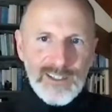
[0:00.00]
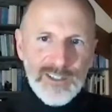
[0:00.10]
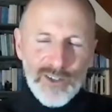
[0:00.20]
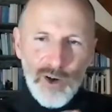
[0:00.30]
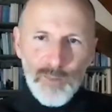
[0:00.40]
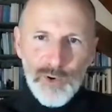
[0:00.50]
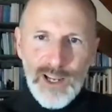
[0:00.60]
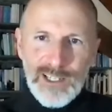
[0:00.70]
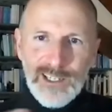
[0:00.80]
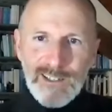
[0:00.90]
that's
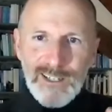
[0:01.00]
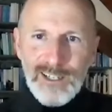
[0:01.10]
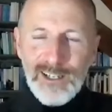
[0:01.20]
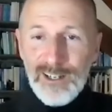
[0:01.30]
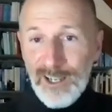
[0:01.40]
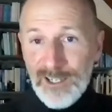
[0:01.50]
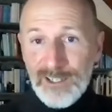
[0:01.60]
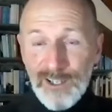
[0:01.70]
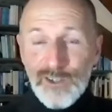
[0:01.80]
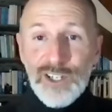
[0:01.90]
operating like
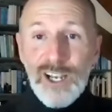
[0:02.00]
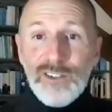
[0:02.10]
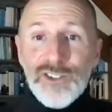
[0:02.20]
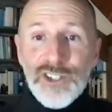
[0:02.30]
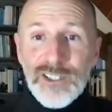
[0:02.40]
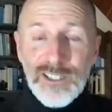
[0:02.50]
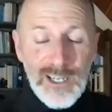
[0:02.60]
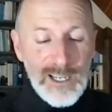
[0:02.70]
in those cultures,